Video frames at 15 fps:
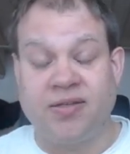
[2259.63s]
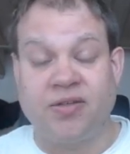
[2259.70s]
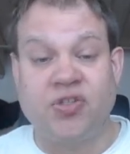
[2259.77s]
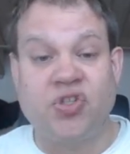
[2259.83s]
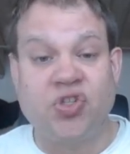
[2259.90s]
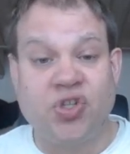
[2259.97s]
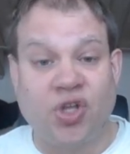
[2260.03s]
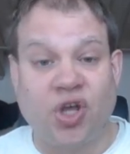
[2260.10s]

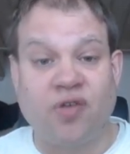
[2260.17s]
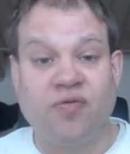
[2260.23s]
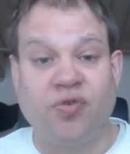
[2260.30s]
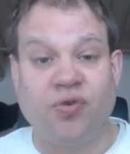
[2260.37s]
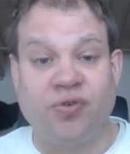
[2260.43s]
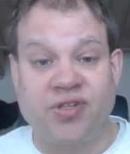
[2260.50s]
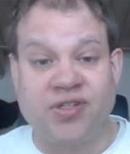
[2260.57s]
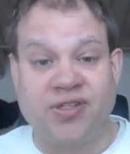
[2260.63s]

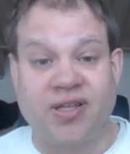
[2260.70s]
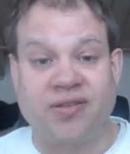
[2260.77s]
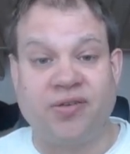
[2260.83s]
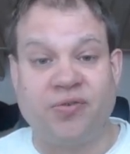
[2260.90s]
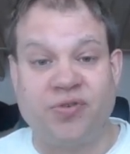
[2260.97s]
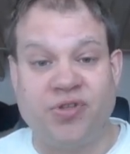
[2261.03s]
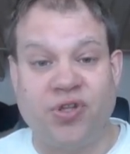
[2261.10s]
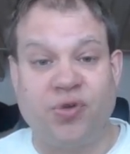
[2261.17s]
discovers that
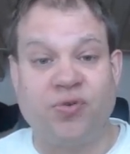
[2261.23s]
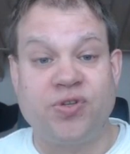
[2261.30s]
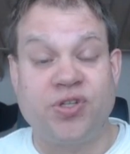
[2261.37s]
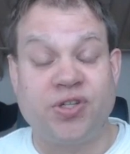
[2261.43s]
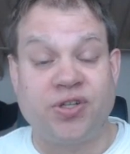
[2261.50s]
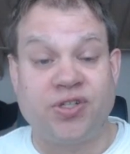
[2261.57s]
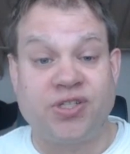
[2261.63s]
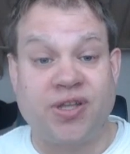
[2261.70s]
there's no
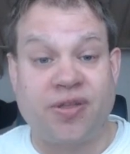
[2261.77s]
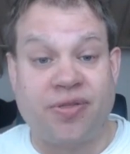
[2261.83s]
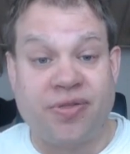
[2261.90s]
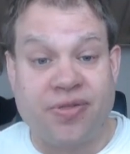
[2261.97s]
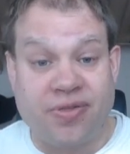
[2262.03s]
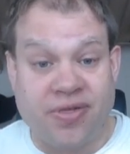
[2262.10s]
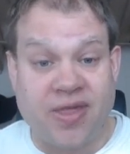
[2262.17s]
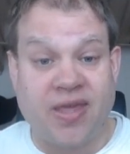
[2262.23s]
such
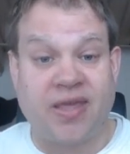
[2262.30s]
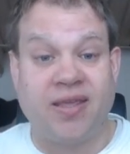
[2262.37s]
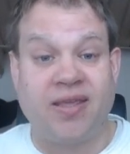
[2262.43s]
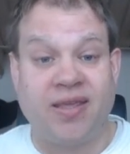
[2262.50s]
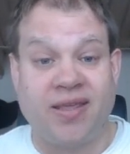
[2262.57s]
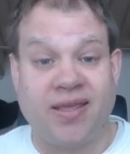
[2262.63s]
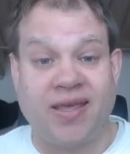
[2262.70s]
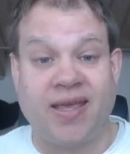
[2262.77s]

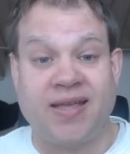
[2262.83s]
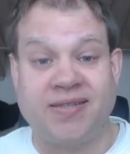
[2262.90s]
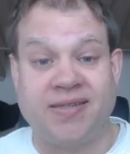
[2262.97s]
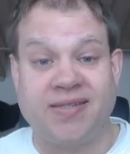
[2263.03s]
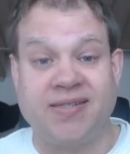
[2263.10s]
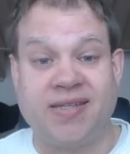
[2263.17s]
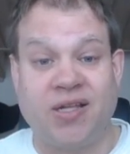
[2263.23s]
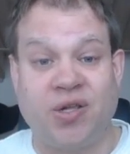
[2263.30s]
thing as
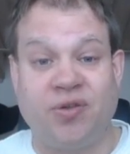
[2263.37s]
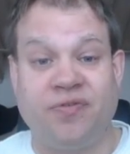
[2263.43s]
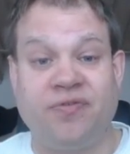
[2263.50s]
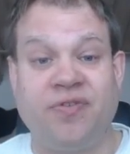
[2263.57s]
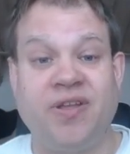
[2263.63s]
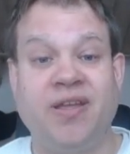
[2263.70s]
a self,